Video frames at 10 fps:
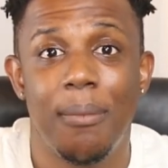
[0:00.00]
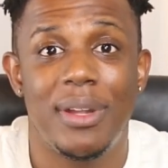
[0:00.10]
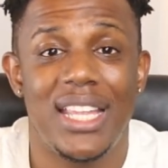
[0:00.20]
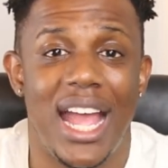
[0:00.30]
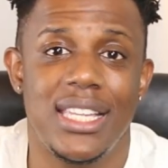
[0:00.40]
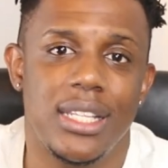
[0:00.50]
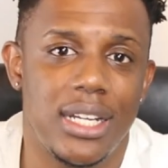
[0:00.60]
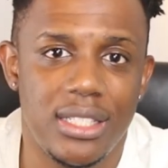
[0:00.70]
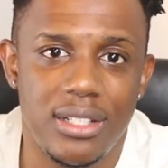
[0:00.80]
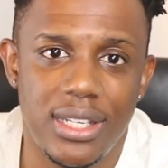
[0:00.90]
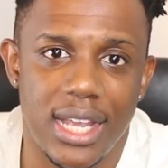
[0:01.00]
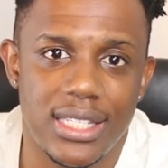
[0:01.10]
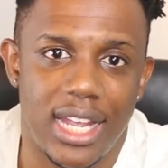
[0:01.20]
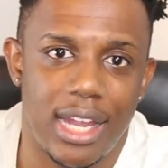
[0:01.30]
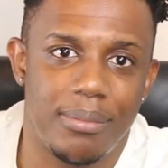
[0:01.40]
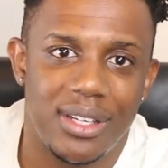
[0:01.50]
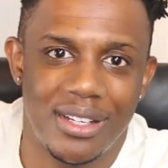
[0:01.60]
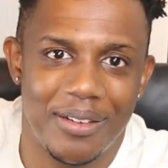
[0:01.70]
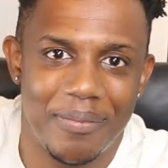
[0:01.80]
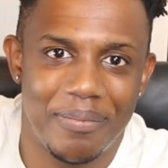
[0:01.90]
But guys, until next time,
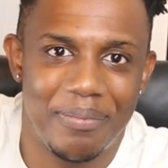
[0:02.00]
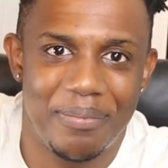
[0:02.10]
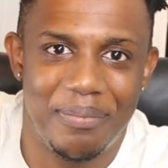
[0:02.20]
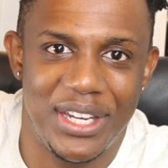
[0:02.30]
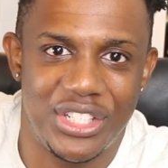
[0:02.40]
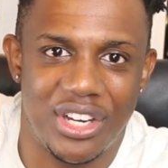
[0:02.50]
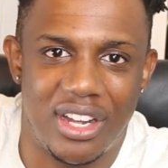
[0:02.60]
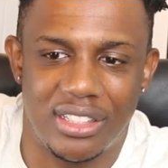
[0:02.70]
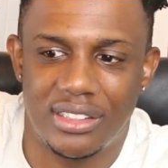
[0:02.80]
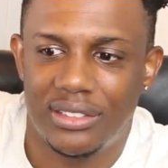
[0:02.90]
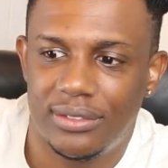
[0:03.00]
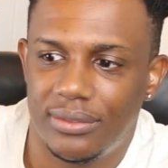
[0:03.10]
binge on.